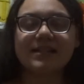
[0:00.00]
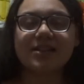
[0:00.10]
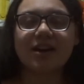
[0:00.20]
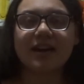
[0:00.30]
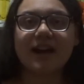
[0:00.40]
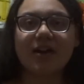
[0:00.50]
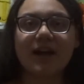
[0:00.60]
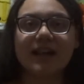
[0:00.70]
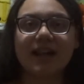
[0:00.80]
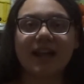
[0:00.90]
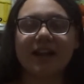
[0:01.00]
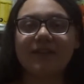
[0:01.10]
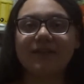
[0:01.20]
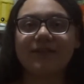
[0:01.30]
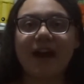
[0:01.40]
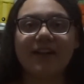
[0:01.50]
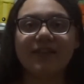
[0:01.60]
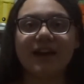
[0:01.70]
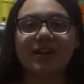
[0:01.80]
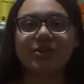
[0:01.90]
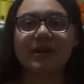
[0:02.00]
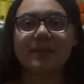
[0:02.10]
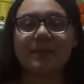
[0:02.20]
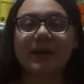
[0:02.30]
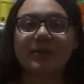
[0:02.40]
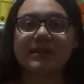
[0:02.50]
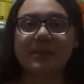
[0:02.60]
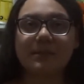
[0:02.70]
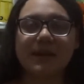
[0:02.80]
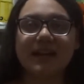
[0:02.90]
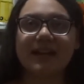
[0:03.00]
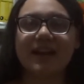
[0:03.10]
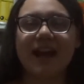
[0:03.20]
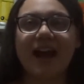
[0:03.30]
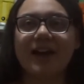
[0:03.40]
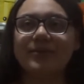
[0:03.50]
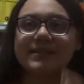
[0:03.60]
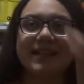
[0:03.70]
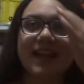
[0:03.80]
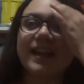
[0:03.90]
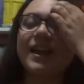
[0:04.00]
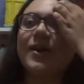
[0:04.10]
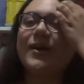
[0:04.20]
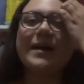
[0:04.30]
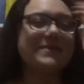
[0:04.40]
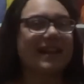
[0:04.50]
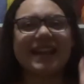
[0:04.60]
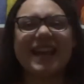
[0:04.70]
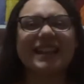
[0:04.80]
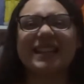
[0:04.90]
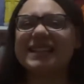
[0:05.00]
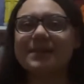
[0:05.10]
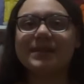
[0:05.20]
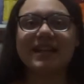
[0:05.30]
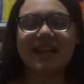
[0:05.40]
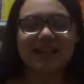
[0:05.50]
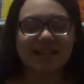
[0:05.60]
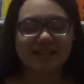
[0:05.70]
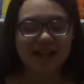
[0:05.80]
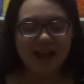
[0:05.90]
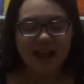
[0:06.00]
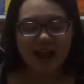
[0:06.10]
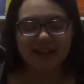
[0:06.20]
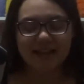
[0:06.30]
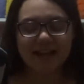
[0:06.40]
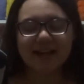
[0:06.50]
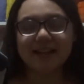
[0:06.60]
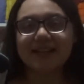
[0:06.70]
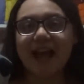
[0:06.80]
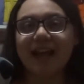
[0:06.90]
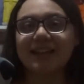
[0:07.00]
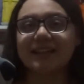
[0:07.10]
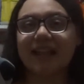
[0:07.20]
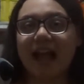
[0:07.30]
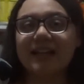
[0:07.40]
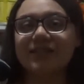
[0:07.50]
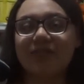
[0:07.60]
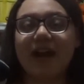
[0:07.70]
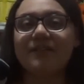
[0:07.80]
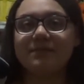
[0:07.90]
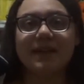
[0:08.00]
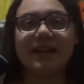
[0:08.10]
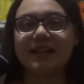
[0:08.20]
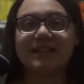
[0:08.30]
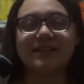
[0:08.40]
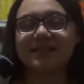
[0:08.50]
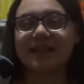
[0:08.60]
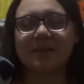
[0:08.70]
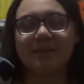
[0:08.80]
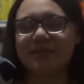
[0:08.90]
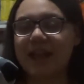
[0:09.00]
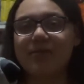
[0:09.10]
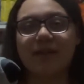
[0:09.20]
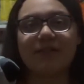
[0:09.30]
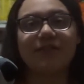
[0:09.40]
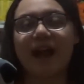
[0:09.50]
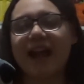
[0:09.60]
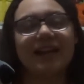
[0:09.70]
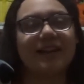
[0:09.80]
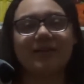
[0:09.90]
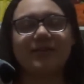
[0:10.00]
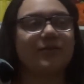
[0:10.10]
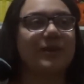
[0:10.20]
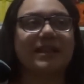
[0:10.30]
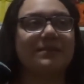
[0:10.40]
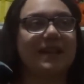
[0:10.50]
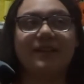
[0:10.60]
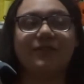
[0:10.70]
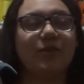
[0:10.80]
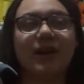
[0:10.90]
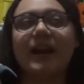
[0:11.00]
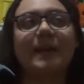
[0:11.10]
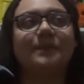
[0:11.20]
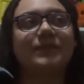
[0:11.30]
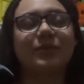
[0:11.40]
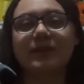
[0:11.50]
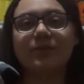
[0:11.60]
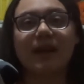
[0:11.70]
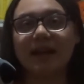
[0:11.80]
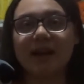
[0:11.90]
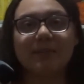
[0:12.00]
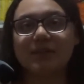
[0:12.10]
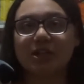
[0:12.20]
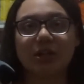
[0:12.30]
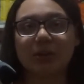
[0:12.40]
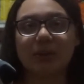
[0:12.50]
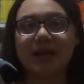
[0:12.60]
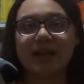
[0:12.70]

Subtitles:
started out at like 500, but it was a bid. I was like, oh, I'm gonna get this, and then that last 5 minutes, they were fighting with me for him. We went up to